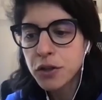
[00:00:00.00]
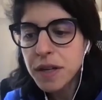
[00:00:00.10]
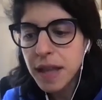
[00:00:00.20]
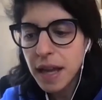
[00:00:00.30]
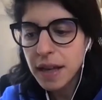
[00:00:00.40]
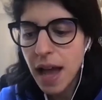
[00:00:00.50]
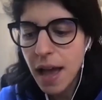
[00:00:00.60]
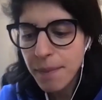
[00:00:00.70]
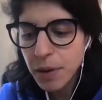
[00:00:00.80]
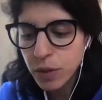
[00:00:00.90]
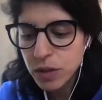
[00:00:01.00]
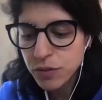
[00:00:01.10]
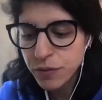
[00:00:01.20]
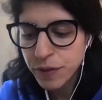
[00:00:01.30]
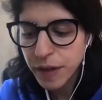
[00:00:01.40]
during that time, it was
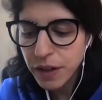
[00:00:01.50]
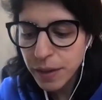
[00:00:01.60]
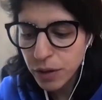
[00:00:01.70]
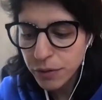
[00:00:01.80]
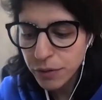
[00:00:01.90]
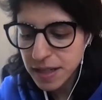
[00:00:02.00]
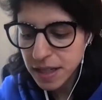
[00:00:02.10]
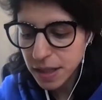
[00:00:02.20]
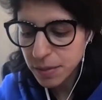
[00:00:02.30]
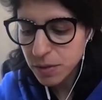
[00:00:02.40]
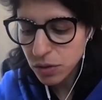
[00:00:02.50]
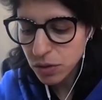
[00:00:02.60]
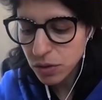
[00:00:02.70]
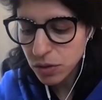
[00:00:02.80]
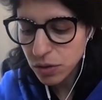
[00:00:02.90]
very important for data teams
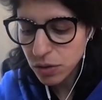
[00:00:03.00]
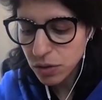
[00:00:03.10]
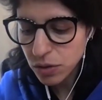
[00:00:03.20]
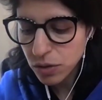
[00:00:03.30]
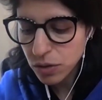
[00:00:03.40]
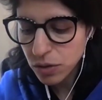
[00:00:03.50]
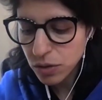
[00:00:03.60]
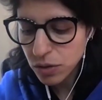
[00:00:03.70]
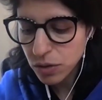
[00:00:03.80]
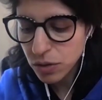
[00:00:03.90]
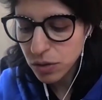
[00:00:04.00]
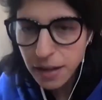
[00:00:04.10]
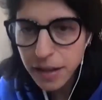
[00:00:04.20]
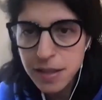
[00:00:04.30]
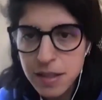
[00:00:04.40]
or for
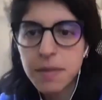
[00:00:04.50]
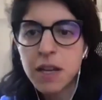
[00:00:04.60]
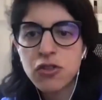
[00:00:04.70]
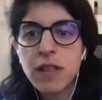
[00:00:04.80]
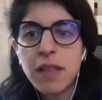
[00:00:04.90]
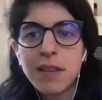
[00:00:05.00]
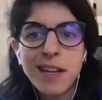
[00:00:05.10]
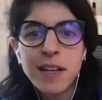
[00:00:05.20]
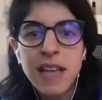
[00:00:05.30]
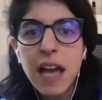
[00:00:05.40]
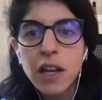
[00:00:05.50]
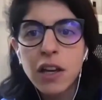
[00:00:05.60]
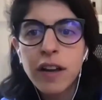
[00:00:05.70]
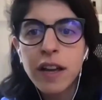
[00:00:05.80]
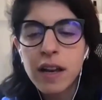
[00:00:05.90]
analysts to make sure that the data is
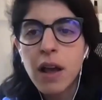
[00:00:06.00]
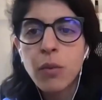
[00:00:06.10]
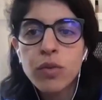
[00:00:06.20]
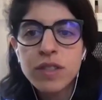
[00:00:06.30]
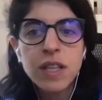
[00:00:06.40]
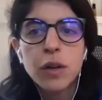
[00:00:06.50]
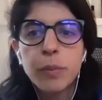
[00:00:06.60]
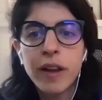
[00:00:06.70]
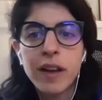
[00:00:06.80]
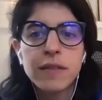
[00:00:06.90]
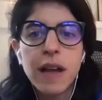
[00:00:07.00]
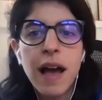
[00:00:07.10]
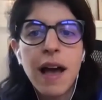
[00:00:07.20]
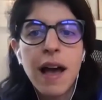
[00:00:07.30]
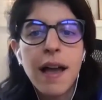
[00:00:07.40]
accurate, single point in
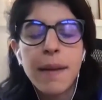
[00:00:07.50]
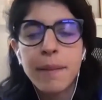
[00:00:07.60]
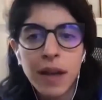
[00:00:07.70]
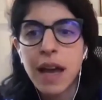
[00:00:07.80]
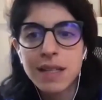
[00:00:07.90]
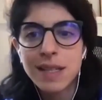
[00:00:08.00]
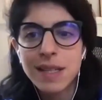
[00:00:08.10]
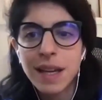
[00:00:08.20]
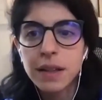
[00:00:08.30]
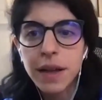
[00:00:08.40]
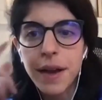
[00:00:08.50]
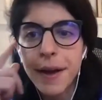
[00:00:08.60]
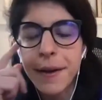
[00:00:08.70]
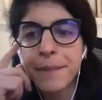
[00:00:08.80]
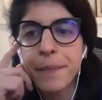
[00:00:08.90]
time, and like that's it.
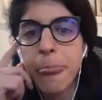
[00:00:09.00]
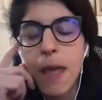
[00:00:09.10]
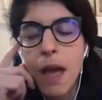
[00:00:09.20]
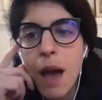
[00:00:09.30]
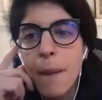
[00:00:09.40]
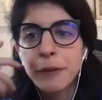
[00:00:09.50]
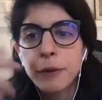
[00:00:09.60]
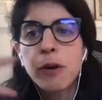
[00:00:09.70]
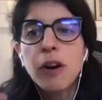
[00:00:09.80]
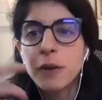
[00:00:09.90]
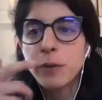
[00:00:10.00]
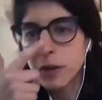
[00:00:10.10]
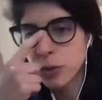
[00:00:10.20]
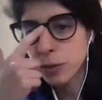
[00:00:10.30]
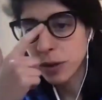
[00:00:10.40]
But the world in
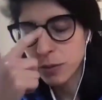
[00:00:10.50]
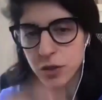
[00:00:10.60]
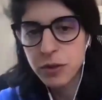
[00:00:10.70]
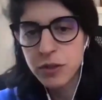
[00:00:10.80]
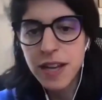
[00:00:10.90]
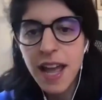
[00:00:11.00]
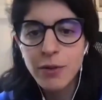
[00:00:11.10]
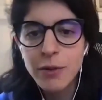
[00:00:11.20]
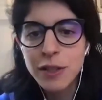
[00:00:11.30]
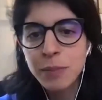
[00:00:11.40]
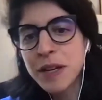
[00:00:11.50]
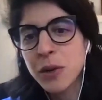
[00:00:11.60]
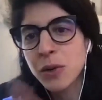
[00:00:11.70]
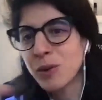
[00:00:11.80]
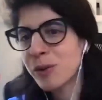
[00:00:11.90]
which we're today, which is a pretty
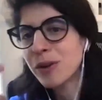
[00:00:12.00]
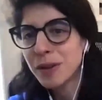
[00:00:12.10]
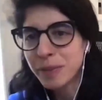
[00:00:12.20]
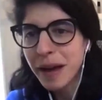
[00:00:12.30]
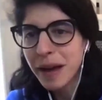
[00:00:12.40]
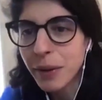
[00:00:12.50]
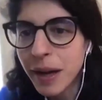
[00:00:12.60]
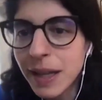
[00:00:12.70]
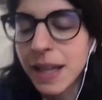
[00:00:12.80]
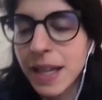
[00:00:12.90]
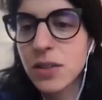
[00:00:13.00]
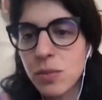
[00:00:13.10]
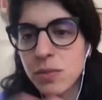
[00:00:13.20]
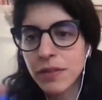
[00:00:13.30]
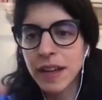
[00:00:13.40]
cool world, by the way, like in
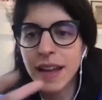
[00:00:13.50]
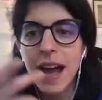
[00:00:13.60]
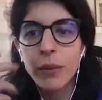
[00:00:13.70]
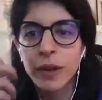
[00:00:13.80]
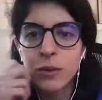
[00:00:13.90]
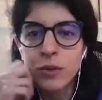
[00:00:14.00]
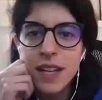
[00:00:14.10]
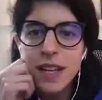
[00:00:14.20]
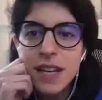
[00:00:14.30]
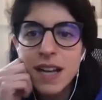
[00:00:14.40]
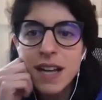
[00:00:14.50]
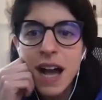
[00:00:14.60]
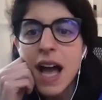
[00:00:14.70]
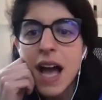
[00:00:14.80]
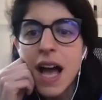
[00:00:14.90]
terms of like how we use data,
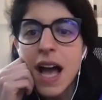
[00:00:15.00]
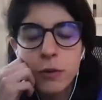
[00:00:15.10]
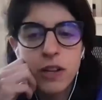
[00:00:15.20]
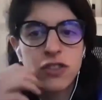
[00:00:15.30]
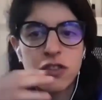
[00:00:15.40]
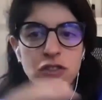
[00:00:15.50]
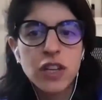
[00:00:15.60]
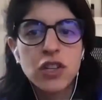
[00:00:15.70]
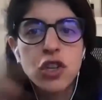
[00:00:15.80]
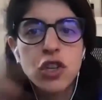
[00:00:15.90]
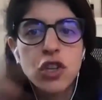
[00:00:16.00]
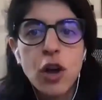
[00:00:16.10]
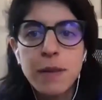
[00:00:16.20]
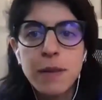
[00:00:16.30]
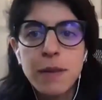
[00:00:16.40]
is one in which there's like so many
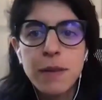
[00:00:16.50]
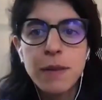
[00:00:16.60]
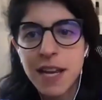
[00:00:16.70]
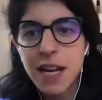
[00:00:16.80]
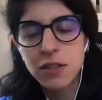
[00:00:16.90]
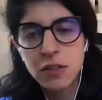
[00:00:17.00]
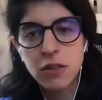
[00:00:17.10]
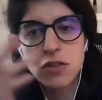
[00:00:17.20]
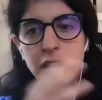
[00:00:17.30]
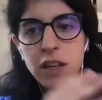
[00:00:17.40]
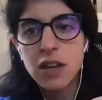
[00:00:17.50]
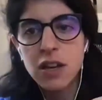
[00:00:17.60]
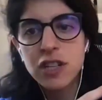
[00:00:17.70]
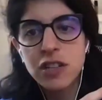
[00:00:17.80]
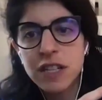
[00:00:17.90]
people using data. So there's like
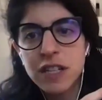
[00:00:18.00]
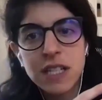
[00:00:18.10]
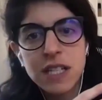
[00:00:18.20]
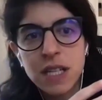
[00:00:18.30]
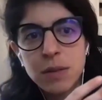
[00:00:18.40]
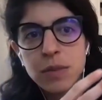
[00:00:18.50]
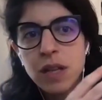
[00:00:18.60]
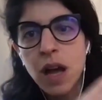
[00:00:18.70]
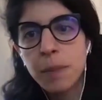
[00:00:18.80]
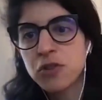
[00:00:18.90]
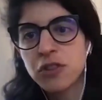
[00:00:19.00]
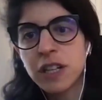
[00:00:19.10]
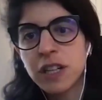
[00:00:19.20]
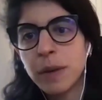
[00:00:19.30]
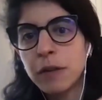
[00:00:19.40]
engineering teams
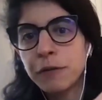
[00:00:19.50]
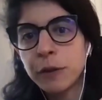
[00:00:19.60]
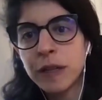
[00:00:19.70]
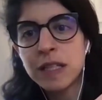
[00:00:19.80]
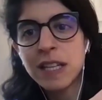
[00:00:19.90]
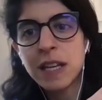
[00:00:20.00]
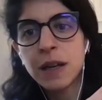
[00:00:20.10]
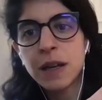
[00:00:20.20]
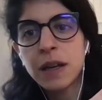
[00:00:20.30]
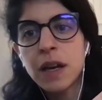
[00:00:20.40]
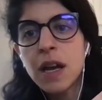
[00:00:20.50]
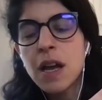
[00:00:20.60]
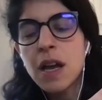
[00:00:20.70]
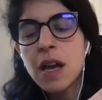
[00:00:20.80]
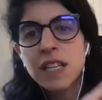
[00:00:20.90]
upstream influencing,
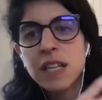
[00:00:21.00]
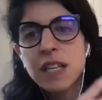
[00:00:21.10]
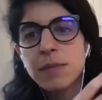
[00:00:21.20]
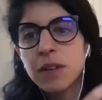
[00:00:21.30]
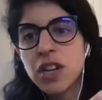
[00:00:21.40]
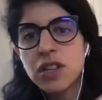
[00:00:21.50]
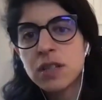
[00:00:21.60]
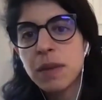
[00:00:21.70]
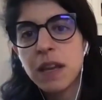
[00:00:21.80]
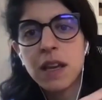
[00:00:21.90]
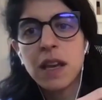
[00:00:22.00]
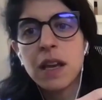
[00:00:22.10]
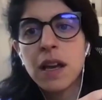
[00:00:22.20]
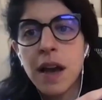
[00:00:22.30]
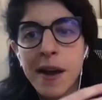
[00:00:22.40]
schema changes,
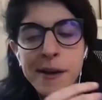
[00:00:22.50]
making